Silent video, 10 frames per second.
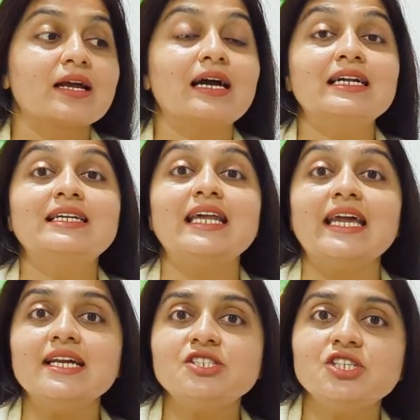
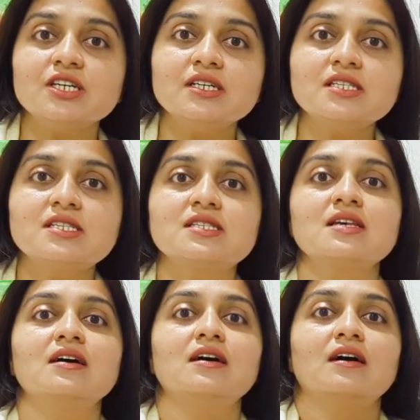contagious
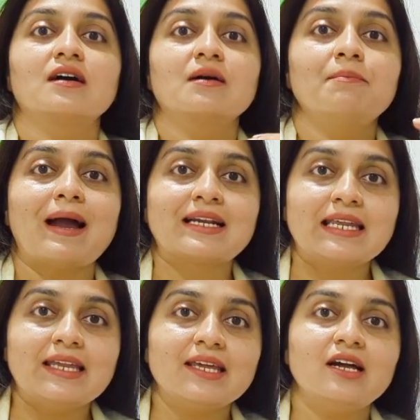
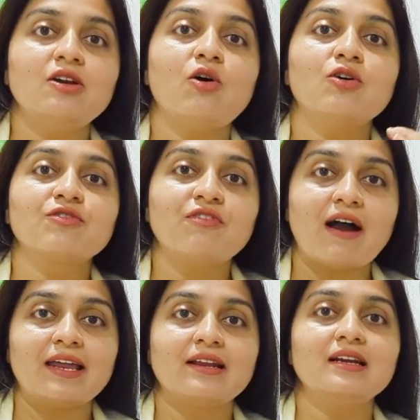bacterial or
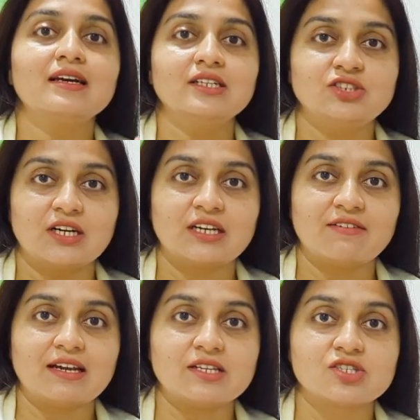viral
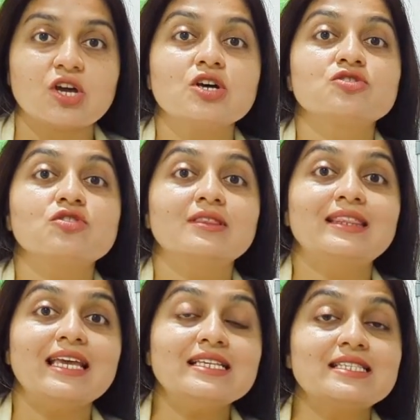conjunctivitis. So
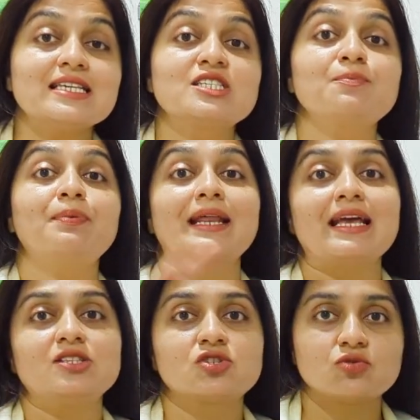this
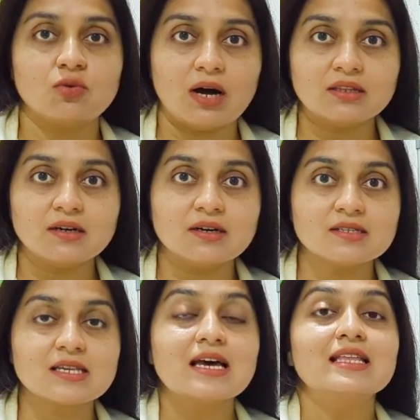spreads to others.